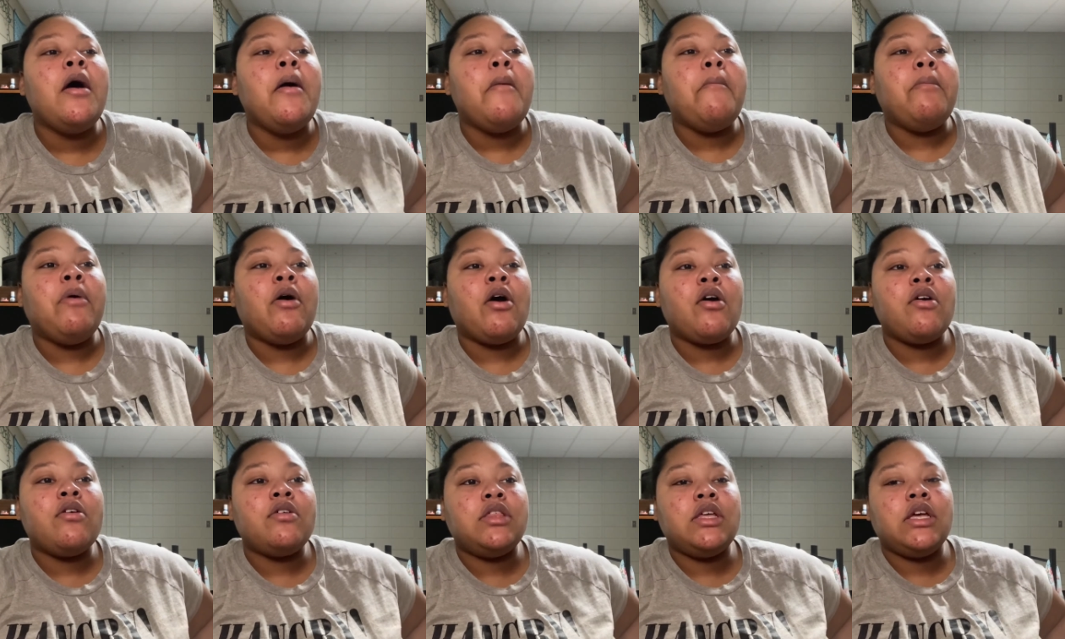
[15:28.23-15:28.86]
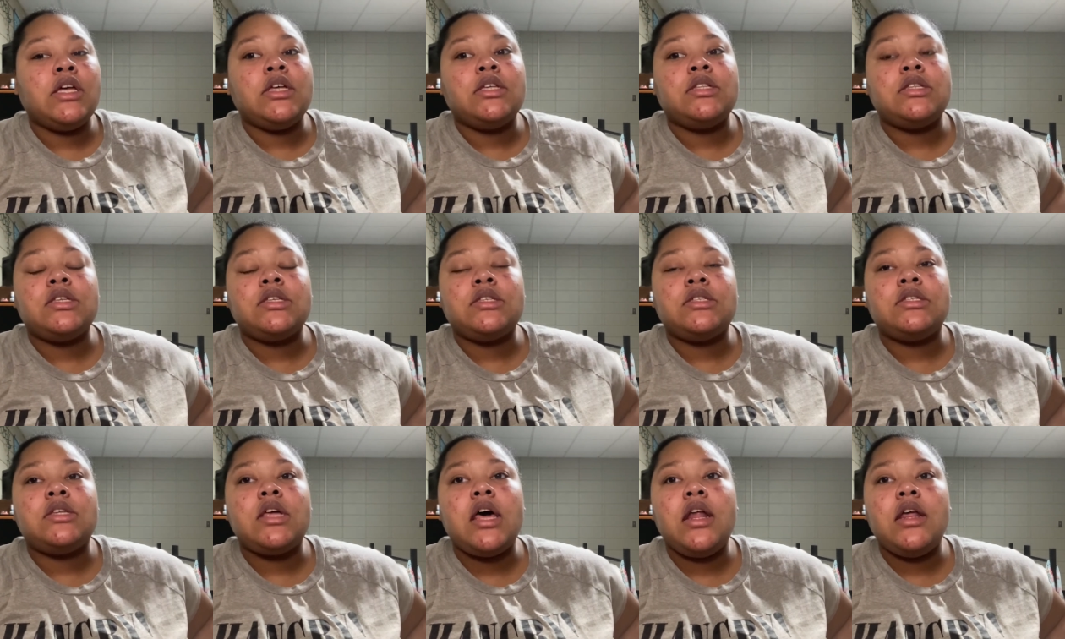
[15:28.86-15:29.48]
but her thing is,
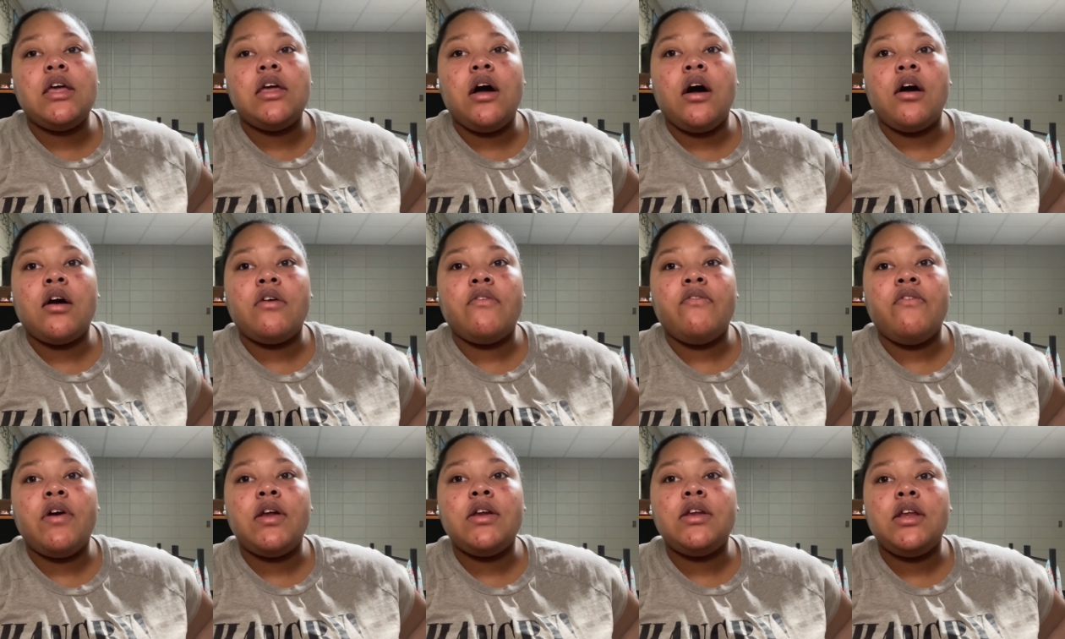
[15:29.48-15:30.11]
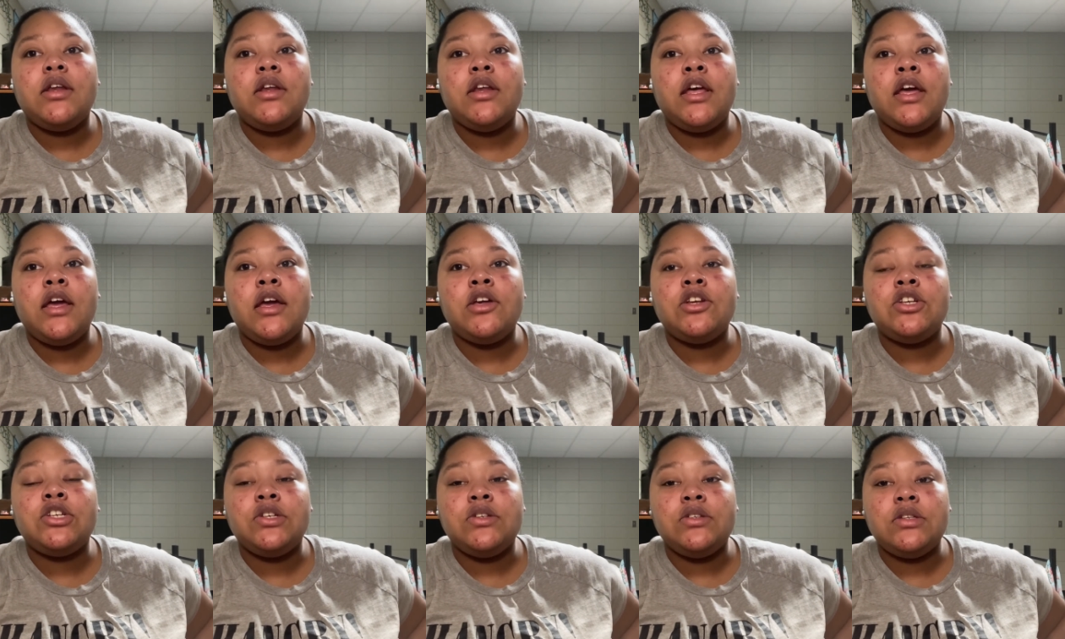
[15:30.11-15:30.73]
instead of y'all confronting the
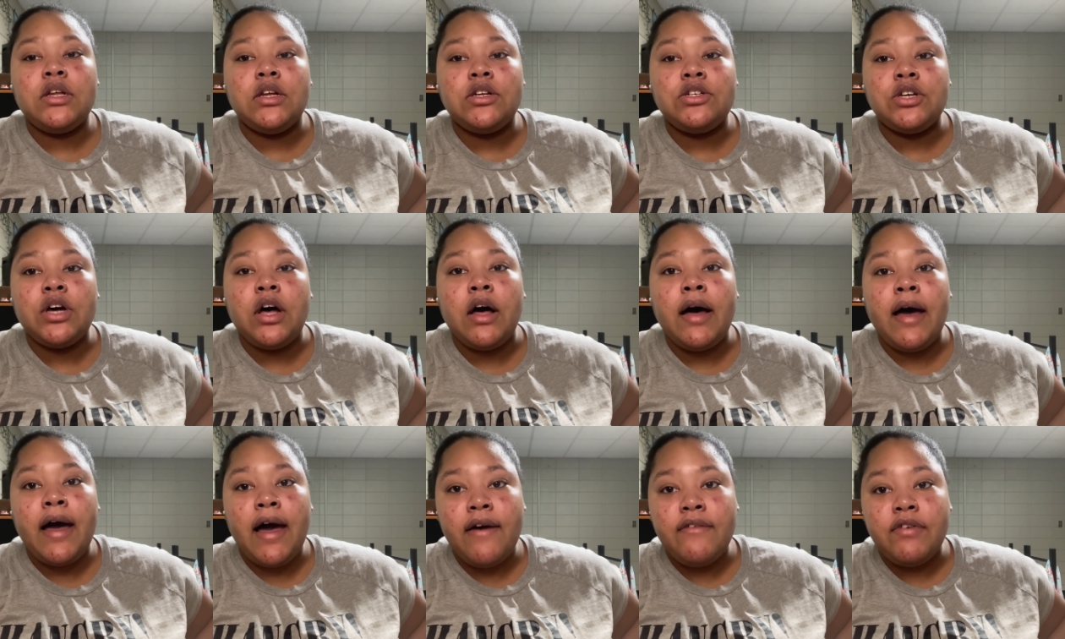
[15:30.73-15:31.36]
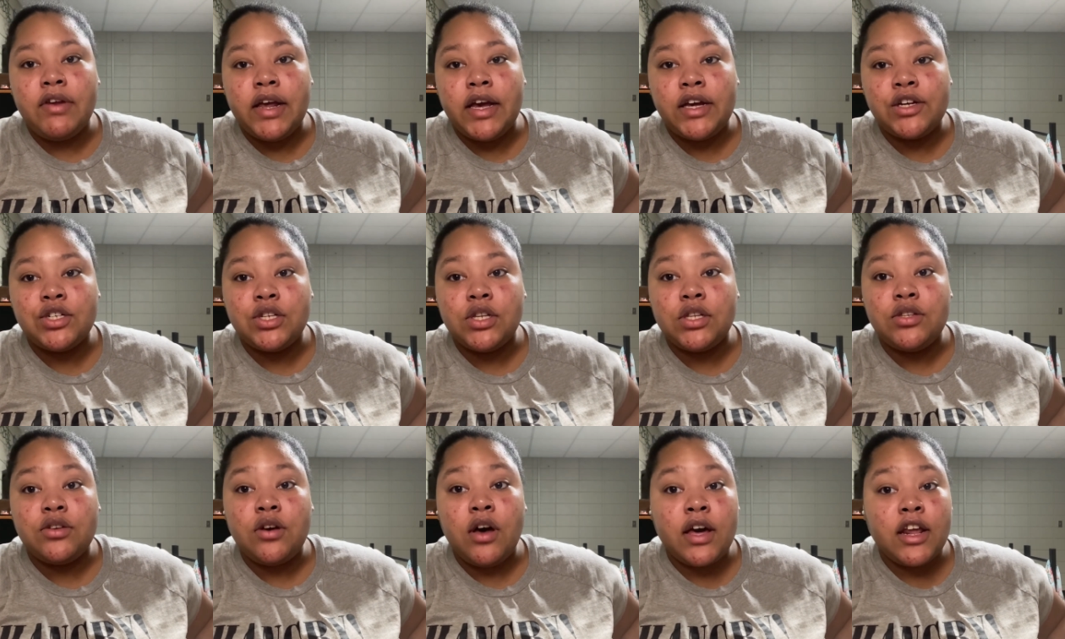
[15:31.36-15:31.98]
issues that y'all have and
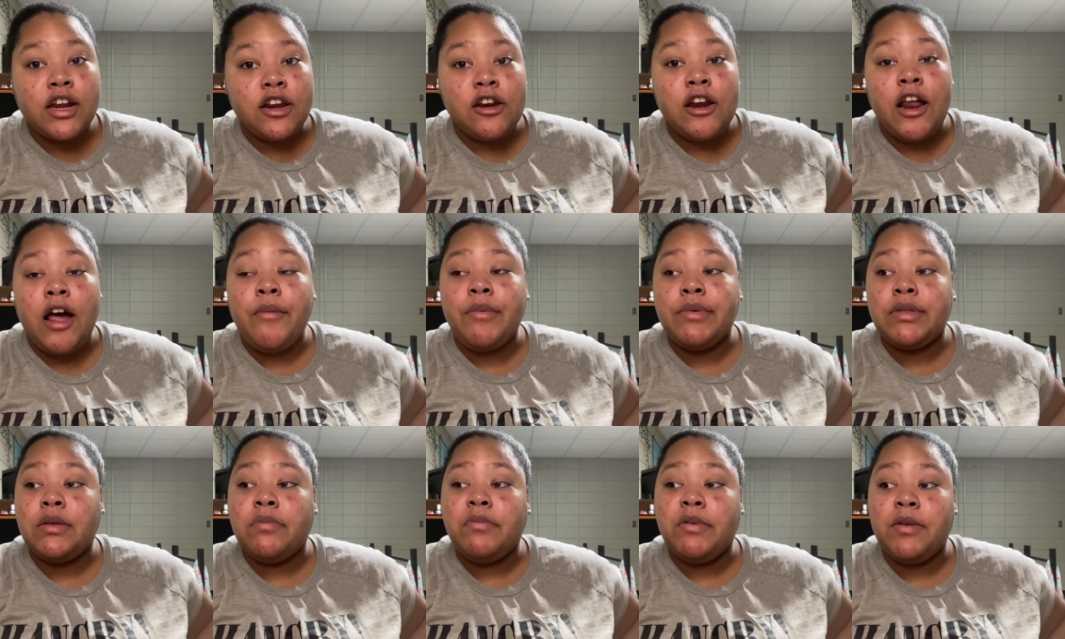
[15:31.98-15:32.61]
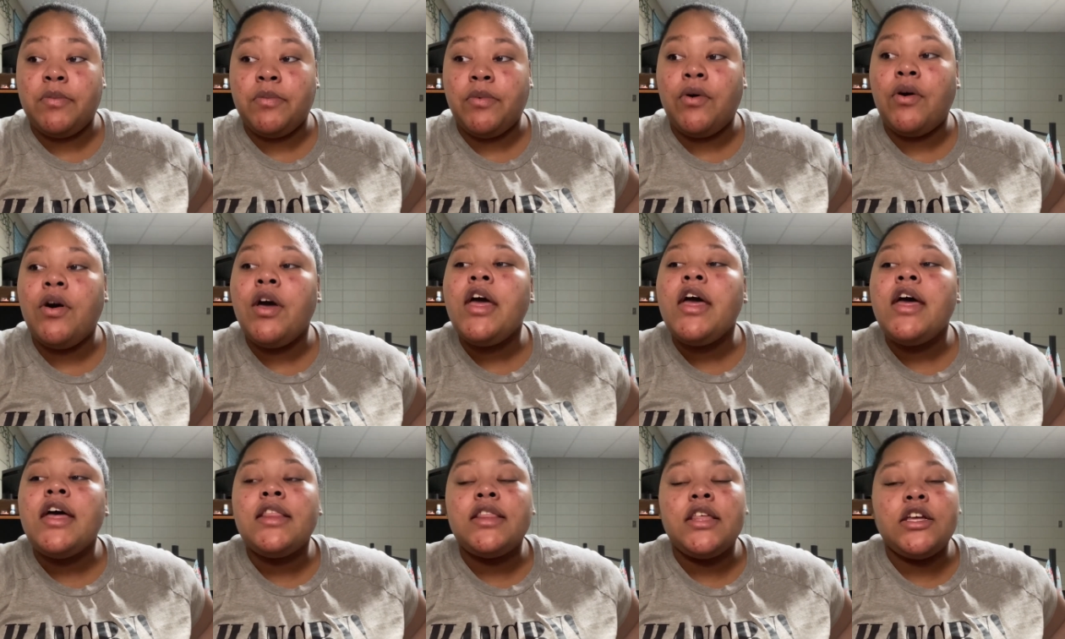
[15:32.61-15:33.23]
actually talking it out with the people
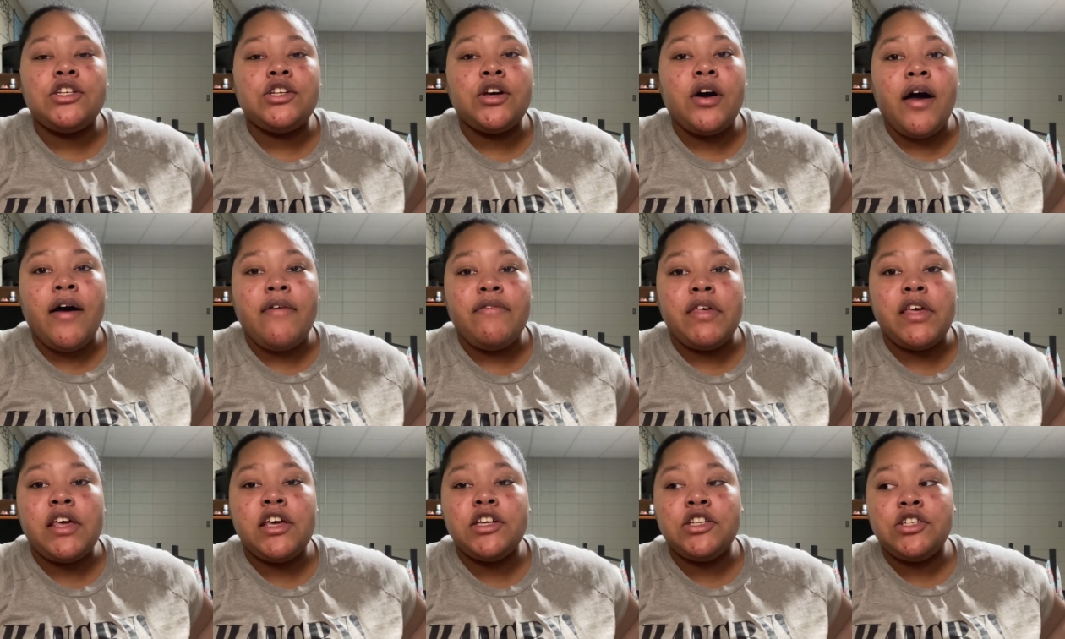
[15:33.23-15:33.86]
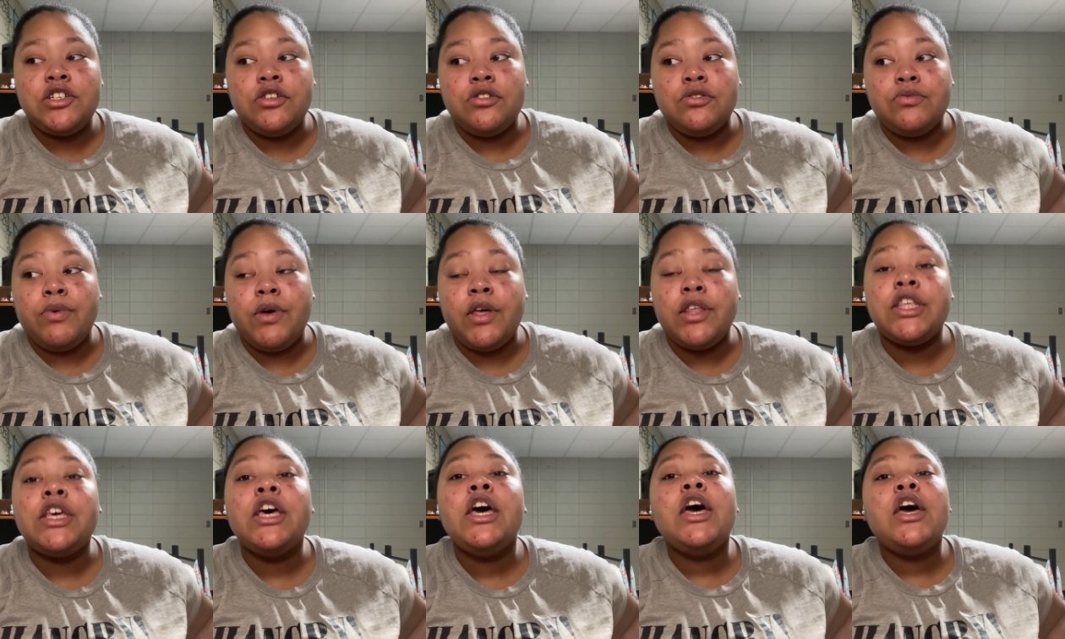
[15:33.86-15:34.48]
that y'all have the issues
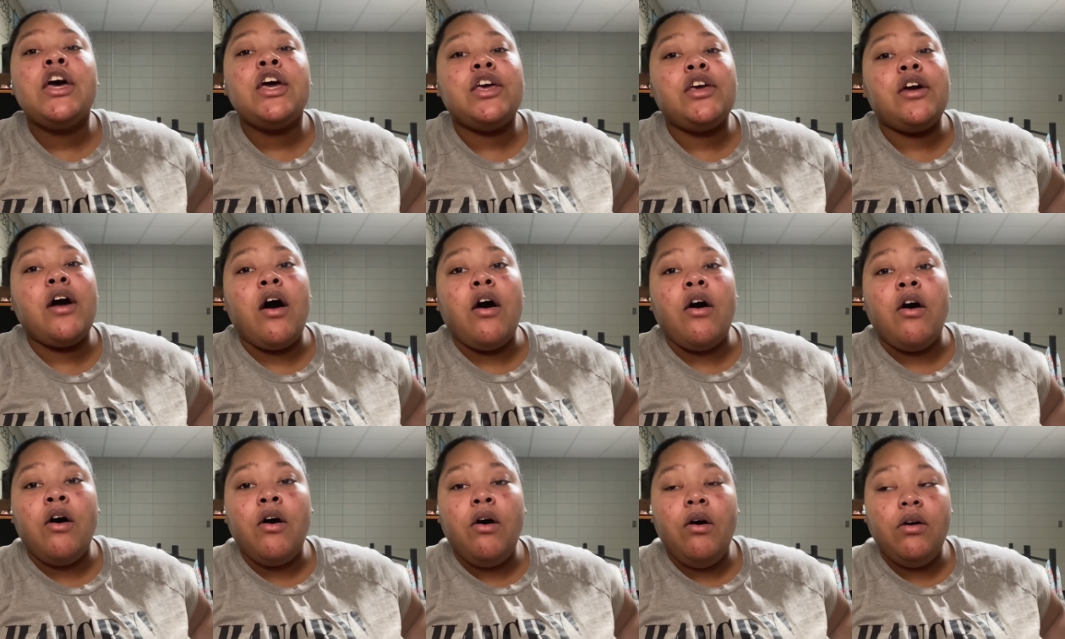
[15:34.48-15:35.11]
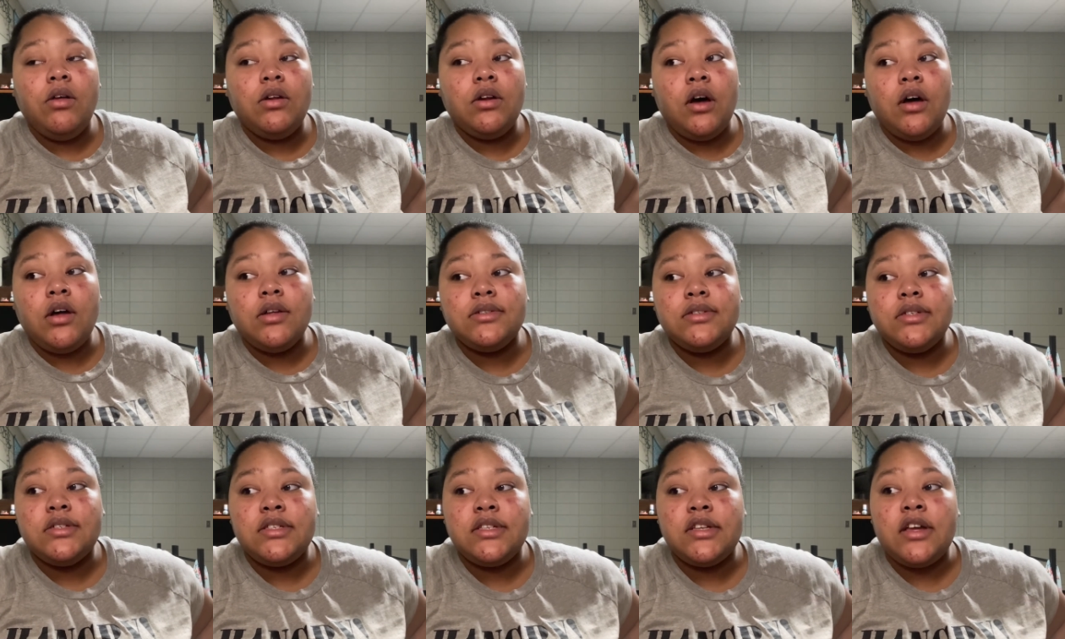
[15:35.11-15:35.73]
with, y'all hold on
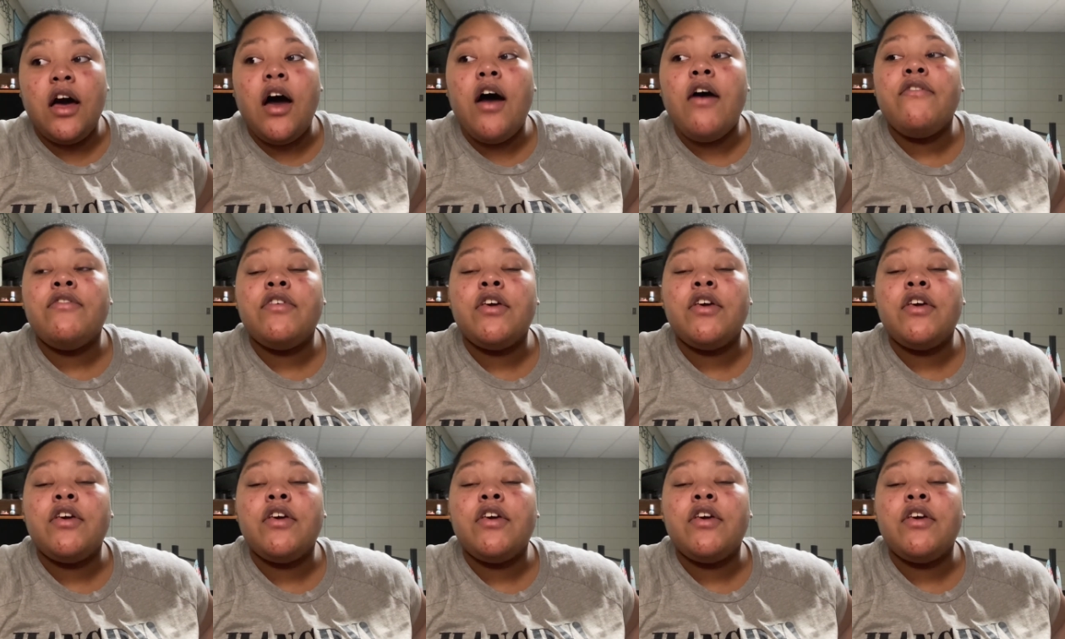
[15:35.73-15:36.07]
to stuff.